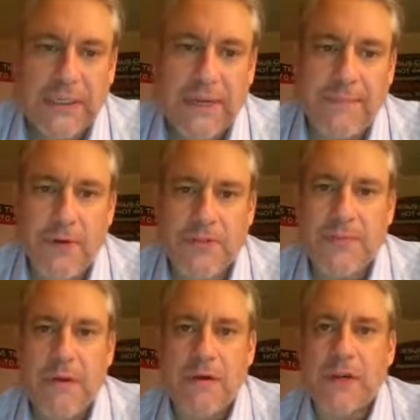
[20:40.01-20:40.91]
in most
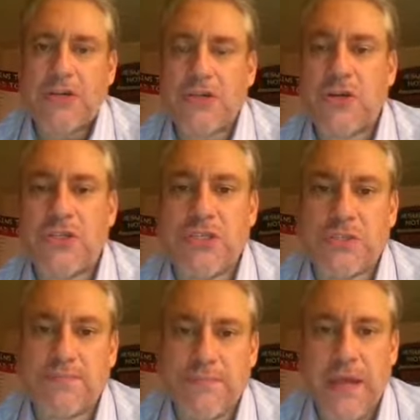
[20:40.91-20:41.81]
American
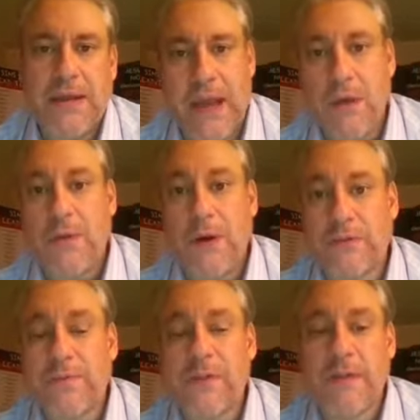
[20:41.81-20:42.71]
churches and now
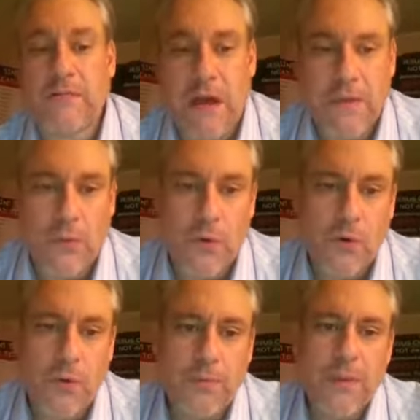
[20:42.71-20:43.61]
ultimately around the
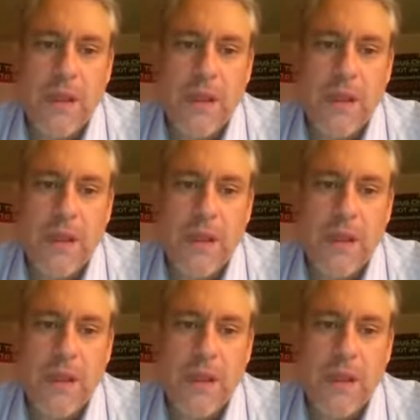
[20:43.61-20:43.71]
world.